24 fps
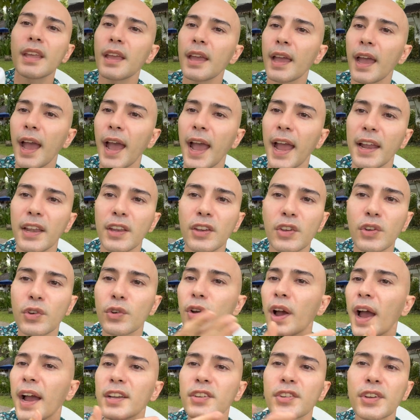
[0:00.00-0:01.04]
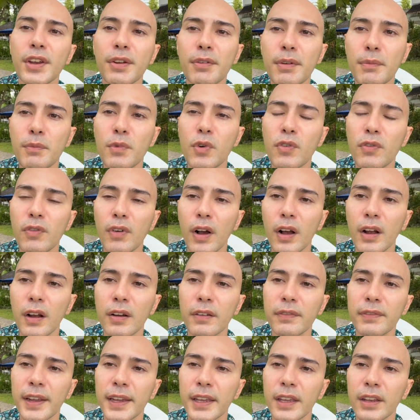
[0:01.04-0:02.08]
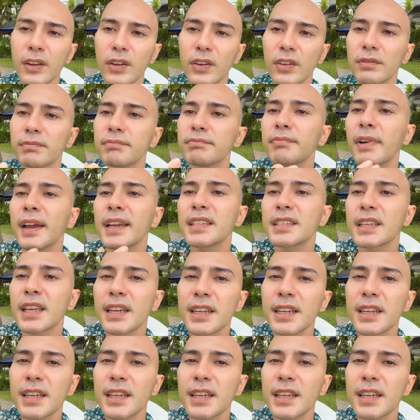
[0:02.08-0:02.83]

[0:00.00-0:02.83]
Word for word: And you actually remove all like, you know, my skin